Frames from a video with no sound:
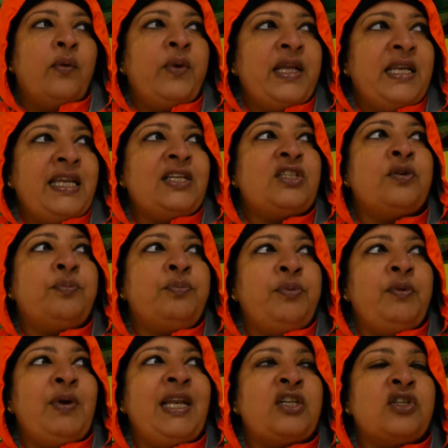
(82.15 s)
We need to,
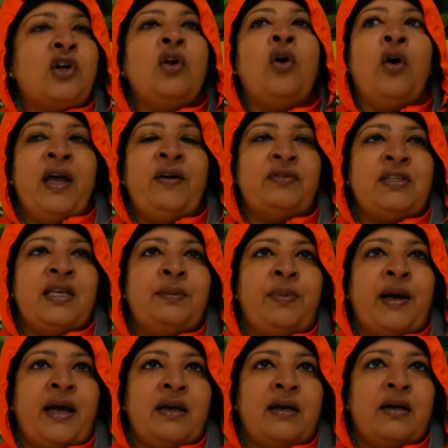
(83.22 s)
we need to claw everything
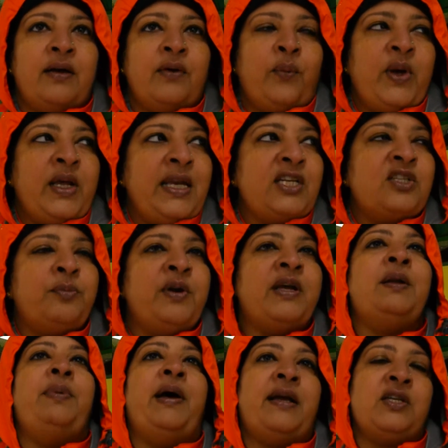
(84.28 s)
back. We need to bring
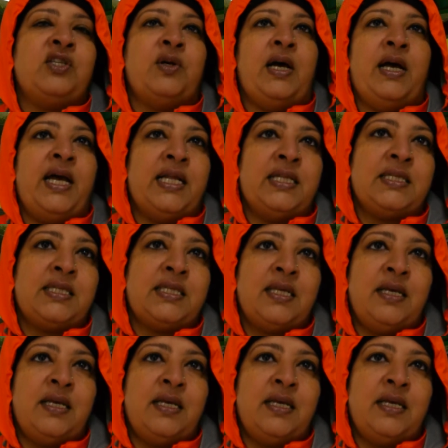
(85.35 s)
it back into our hands.